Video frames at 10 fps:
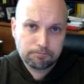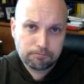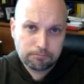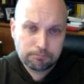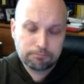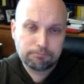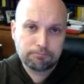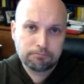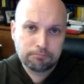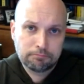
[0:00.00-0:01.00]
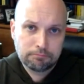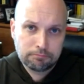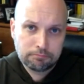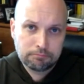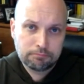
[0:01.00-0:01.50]

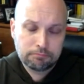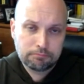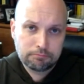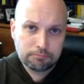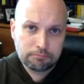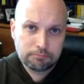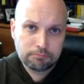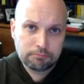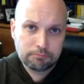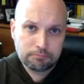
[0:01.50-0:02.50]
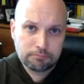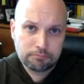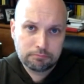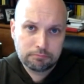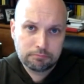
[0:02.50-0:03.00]

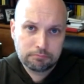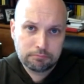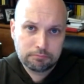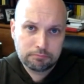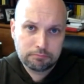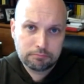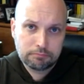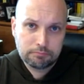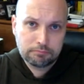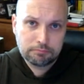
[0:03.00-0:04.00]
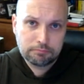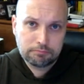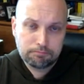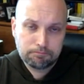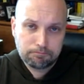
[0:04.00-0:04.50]

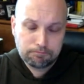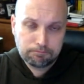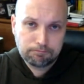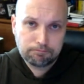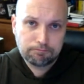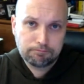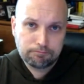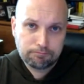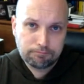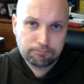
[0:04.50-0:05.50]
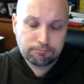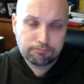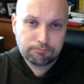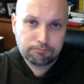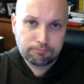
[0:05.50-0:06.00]

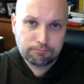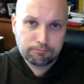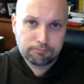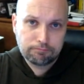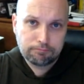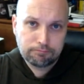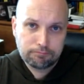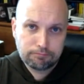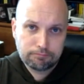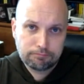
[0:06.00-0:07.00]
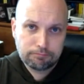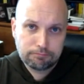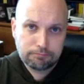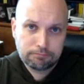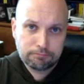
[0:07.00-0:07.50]
This person isn't speaking.